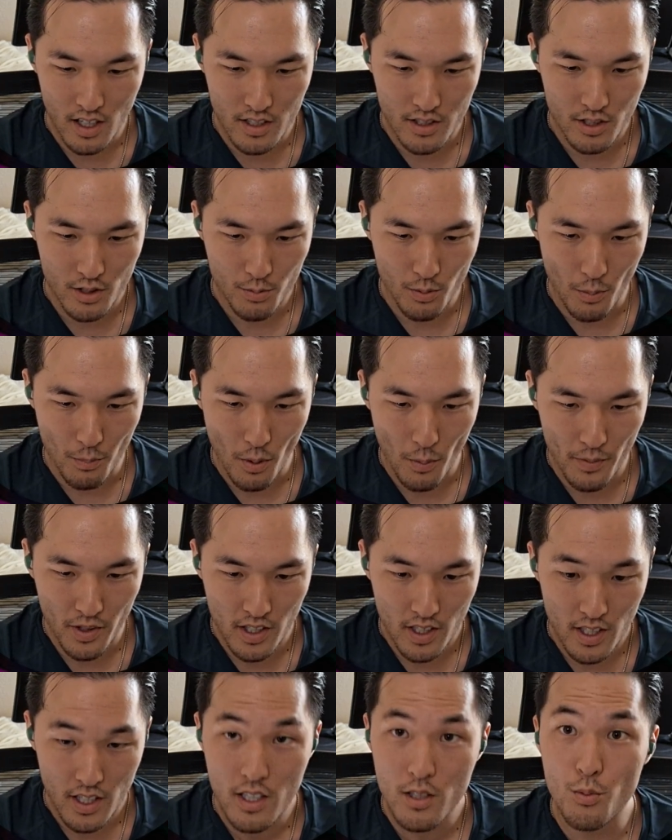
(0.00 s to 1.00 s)
Just one
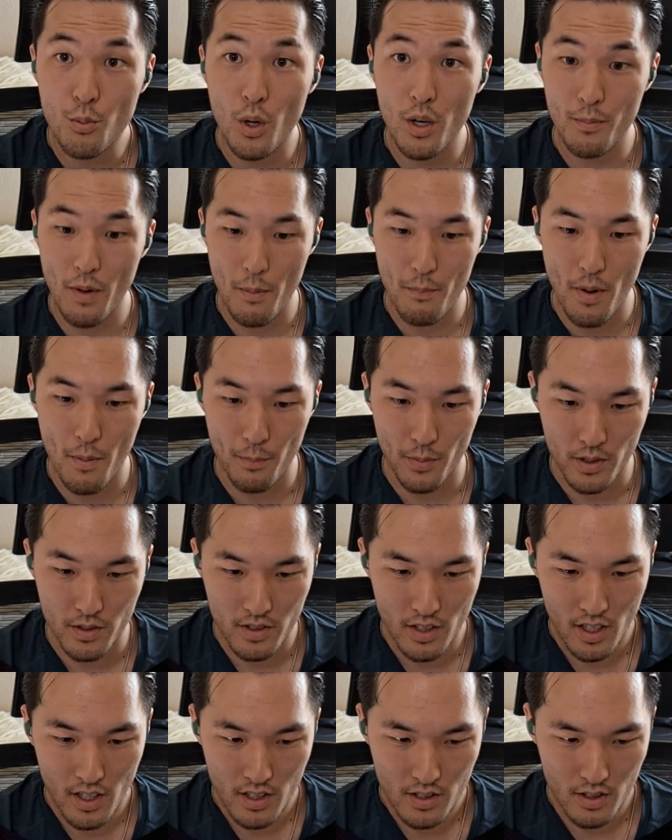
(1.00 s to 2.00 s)
moment. It's one of my
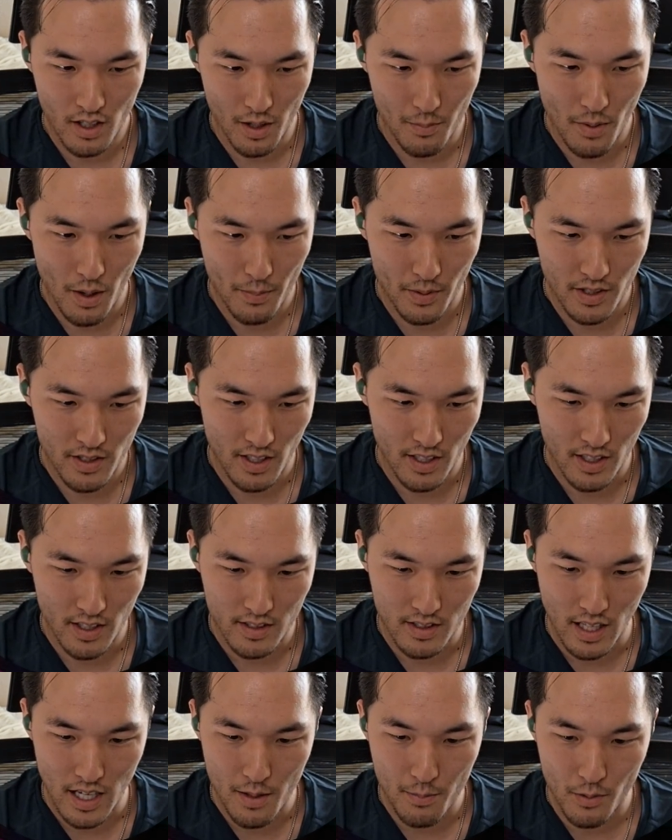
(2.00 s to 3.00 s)
members. So I may be saying
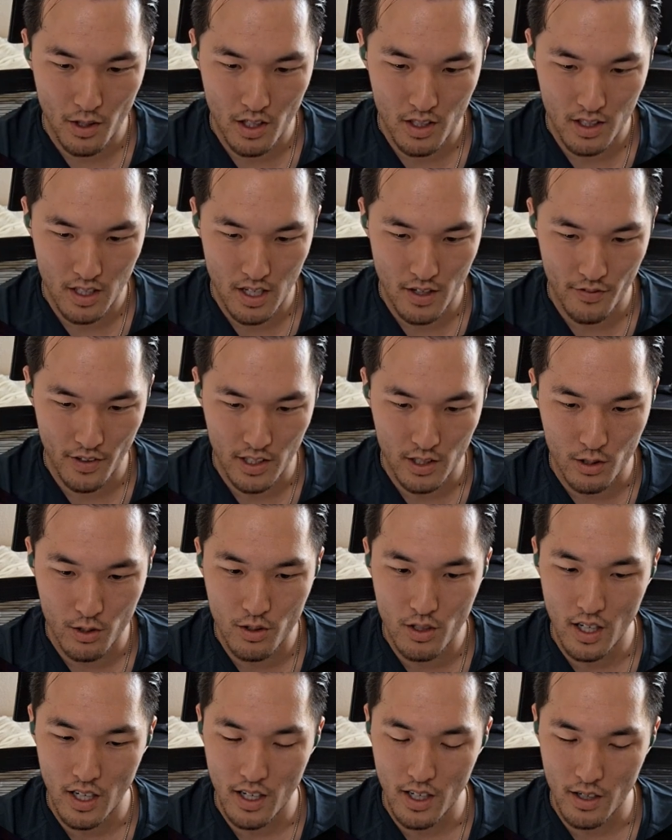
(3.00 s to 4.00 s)
his name wrong. If I
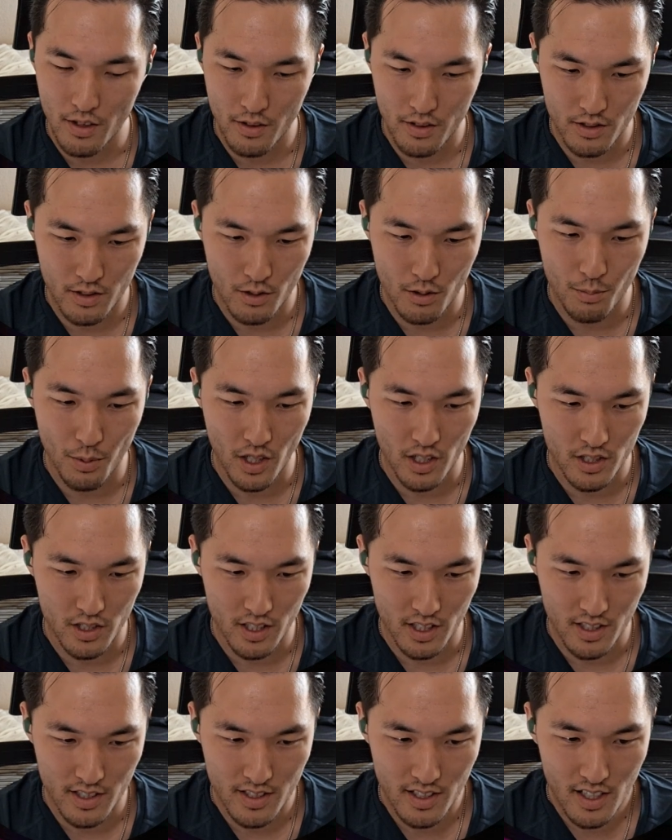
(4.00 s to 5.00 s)
do, I do
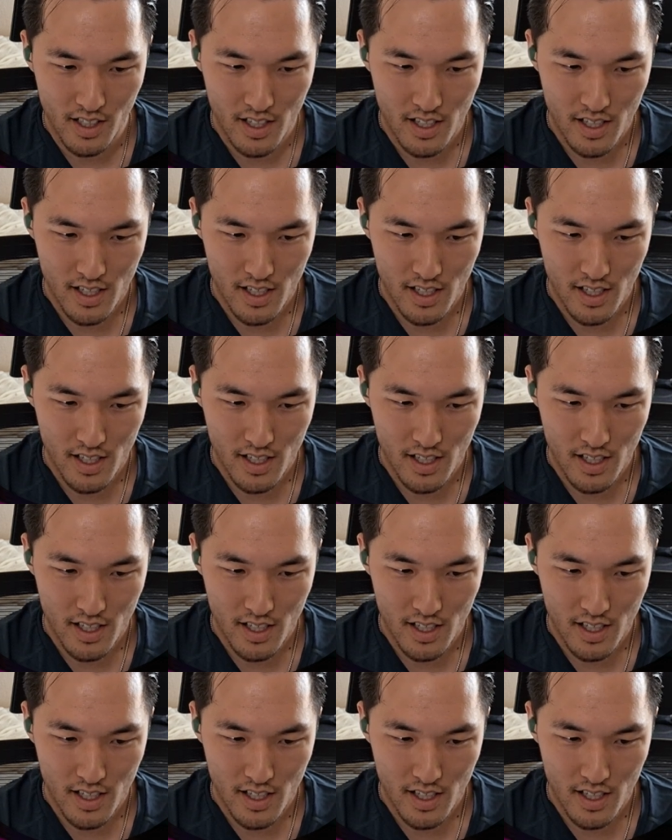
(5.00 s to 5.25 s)
apologize.